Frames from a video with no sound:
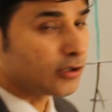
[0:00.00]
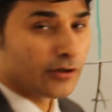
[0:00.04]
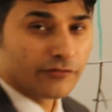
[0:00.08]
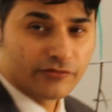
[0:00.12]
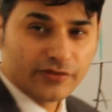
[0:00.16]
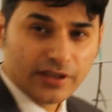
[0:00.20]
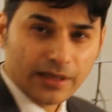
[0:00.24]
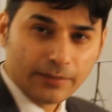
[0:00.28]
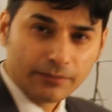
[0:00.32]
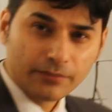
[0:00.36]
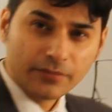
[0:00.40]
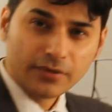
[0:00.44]
of
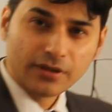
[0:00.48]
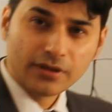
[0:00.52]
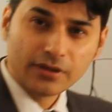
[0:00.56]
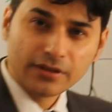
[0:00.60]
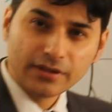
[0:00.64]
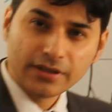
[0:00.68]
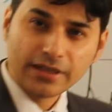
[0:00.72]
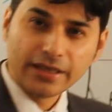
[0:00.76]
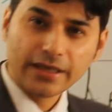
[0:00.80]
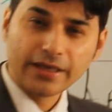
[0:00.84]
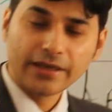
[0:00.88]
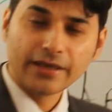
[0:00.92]
them,
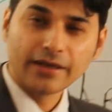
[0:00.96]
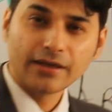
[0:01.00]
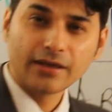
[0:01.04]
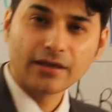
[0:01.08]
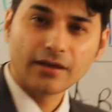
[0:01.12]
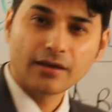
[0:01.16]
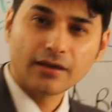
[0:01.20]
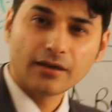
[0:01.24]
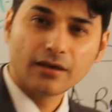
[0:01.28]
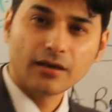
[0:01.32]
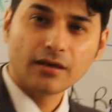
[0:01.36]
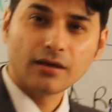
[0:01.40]
they
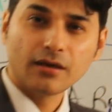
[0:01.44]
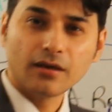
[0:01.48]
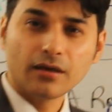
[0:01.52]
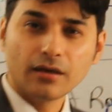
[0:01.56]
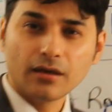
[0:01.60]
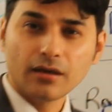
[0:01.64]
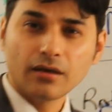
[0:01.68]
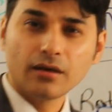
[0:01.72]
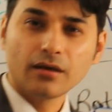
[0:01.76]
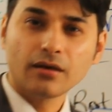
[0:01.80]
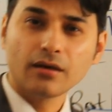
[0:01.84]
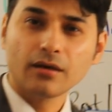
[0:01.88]

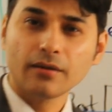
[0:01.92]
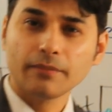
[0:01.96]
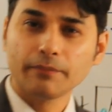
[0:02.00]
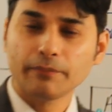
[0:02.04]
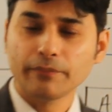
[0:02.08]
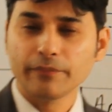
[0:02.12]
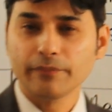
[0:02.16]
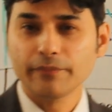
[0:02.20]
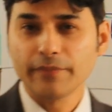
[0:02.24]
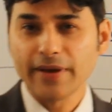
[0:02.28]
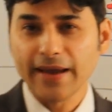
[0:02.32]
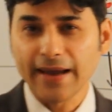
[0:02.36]

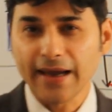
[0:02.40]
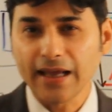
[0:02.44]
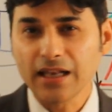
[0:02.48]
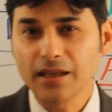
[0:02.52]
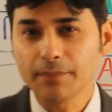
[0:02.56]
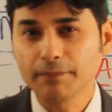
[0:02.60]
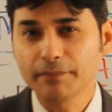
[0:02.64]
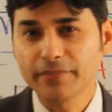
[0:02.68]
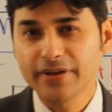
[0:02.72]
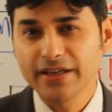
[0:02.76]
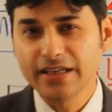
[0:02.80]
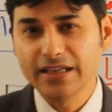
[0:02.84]

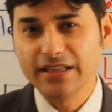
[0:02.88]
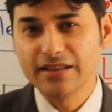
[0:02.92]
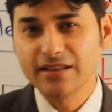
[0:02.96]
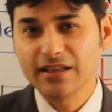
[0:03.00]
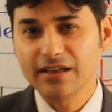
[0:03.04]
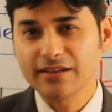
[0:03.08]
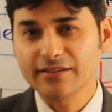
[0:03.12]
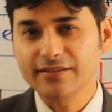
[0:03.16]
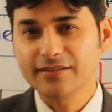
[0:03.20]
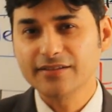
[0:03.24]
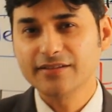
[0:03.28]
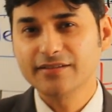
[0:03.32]
help in
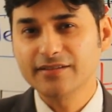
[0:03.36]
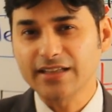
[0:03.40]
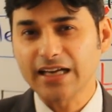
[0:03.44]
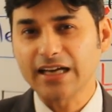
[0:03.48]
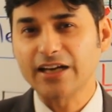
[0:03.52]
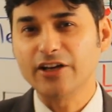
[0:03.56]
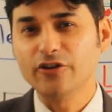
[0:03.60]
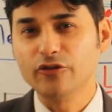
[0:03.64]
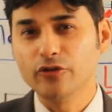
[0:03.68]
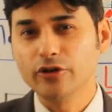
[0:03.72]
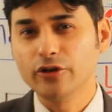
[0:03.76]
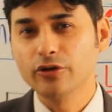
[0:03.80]
the
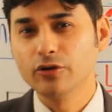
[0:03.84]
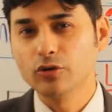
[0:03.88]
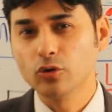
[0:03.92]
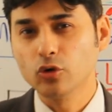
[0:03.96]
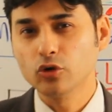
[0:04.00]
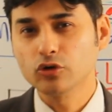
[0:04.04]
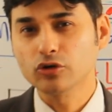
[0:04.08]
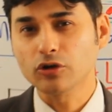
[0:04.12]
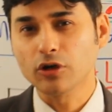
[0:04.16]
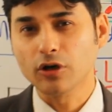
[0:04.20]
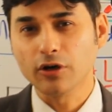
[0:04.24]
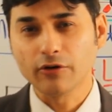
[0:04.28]
secondary
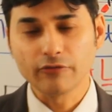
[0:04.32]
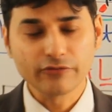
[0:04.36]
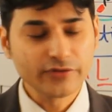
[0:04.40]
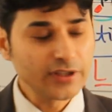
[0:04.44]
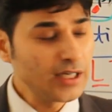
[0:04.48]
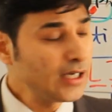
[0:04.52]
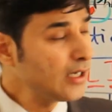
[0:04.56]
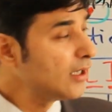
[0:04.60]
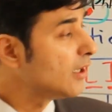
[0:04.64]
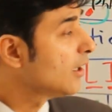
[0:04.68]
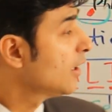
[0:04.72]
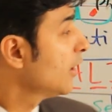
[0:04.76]
growth of
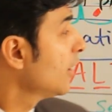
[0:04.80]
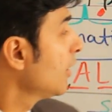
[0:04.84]
the